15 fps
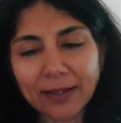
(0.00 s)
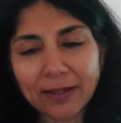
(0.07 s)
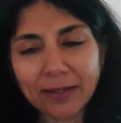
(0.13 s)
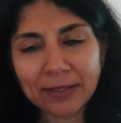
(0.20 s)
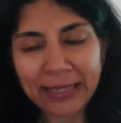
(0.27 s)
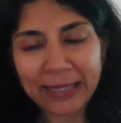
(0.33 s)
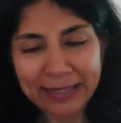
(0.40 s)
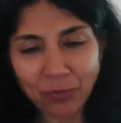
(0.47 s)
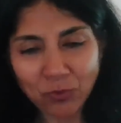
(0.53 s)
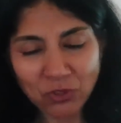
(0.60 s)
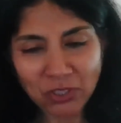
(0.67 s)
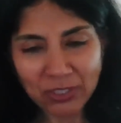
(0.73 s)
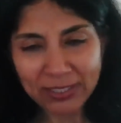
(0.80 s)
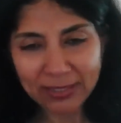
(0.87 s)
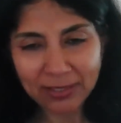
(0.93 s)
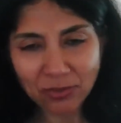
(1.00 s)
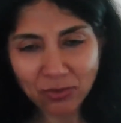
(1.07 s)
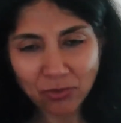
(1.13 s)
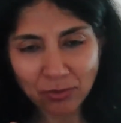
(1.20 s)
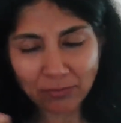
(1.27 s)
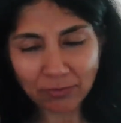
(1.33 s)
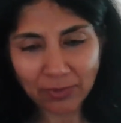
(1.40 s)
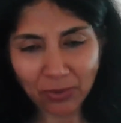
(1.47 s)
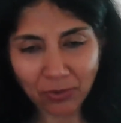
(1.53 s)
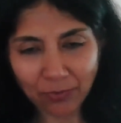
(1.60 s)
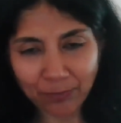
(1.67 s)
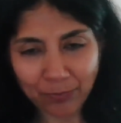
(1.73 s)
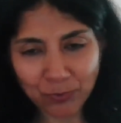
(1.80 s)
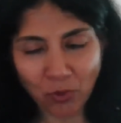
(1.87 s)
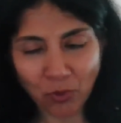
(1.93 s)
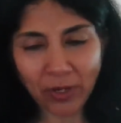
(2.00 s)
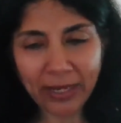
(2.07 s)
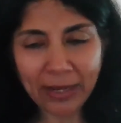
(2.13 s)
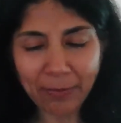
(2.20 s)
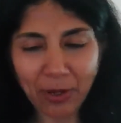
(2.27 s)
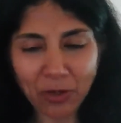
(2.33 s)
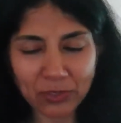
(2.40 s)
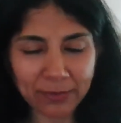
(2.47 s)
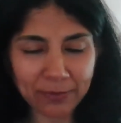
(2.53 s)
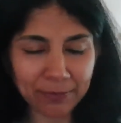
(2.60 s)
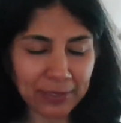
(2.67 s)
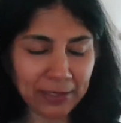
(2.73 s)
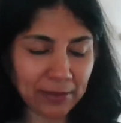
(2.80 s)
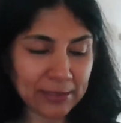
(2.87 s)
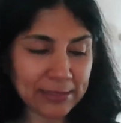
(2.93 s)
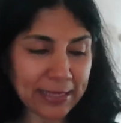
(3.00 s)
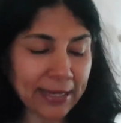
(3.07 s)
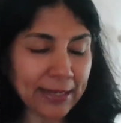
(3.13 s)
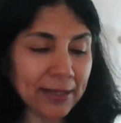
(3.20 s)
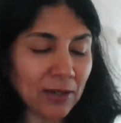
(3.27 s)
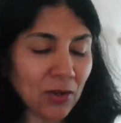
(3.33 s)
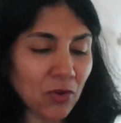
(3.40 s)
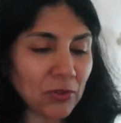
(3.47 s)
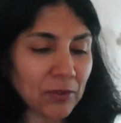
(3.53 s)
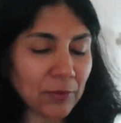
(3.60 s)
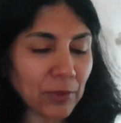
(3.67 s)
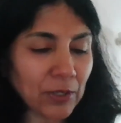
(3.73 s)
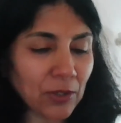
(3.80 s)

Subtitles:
that I was just, talking about a second ago,